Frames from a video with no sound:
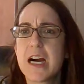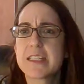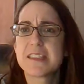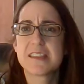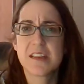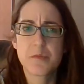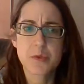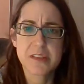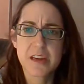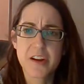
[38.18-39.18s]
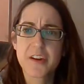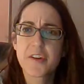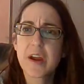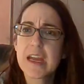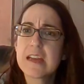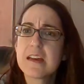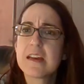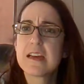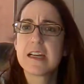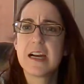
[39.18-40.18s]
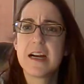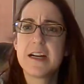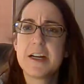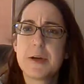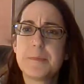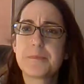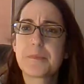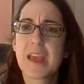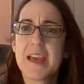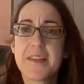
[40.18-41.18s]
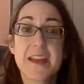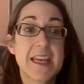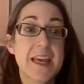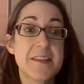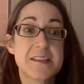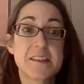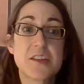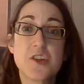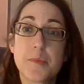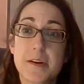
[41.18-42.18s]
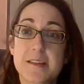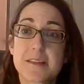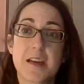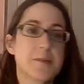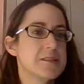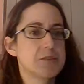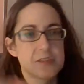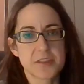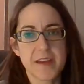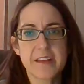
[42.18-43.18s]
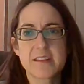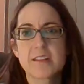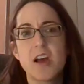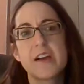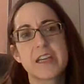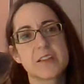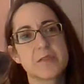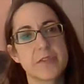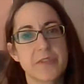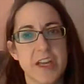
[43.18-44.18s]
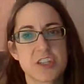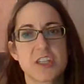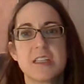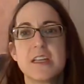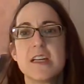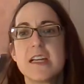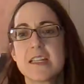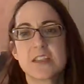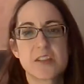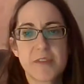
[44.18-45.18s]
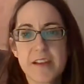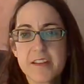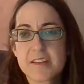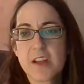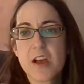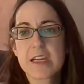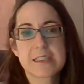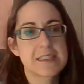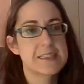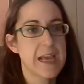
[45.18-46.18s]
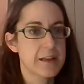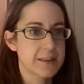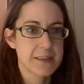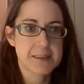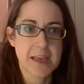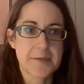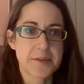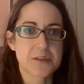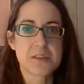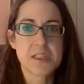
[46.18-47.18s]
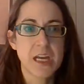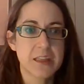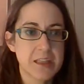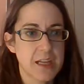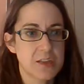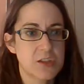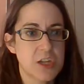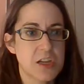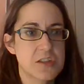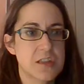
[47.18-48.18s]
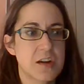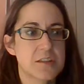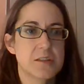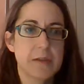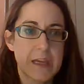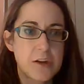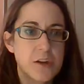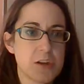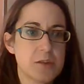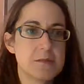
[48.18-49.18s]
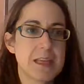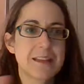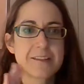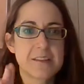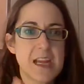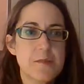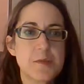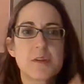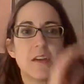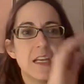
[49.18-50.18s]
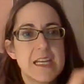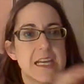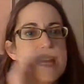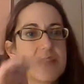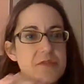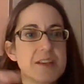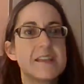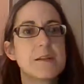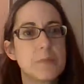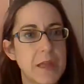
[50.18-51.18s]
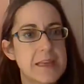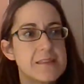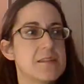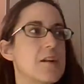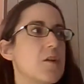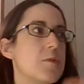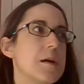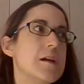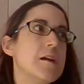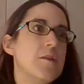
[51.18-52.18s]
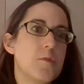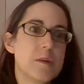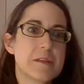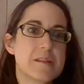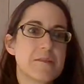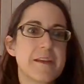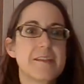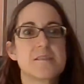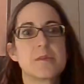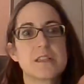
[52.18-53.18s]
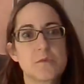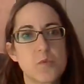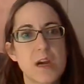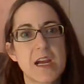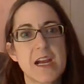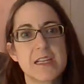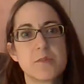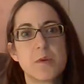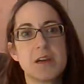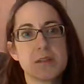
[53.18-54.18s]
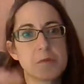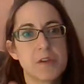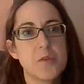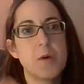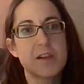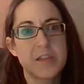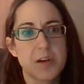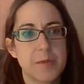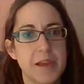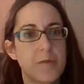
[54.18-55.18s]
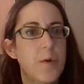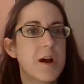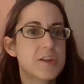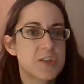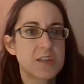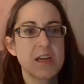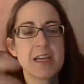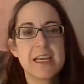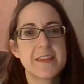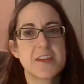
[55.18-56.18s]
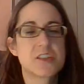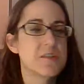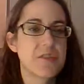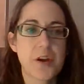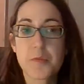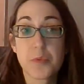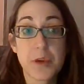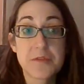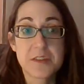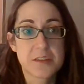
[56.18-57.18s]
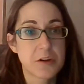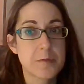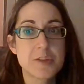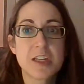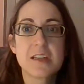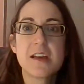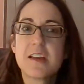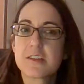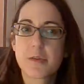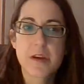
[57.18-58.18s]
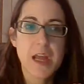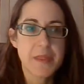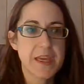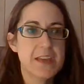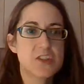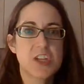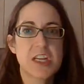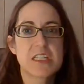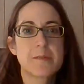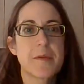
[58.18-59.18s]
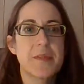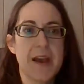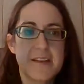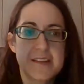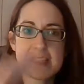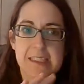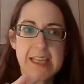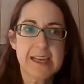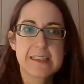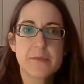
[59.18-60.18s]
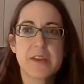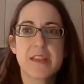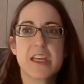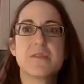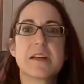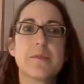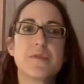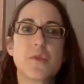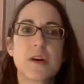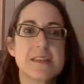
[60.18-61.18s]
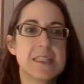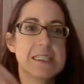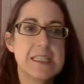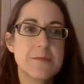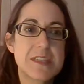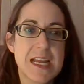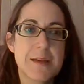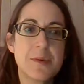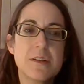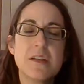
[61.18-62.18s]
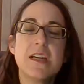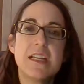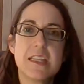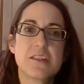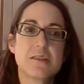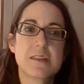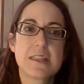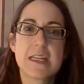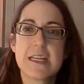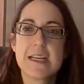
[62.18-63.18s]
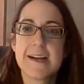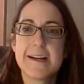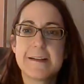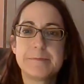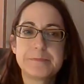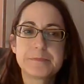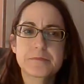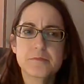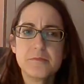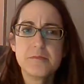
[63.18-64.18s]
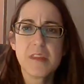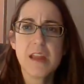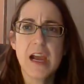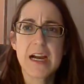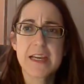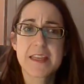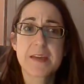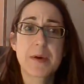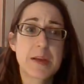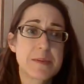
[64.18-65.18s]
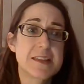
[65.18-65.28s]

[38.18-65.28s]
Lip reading: This is 7% of your grade. And then again, this is a two-part assignment, so the surveillance log and the reflection. Surveillance log is exactly the same. There's nothing that has changed there. So again, you're going to use that little table and kind of fill in the blanks, you know, what the surveillance was, what kind it was, were you watching or being watched, and then just a very brief description. So nothing has changed about that. It's the exact same thing that you've done before. It's that same table that you'll see at the bottom of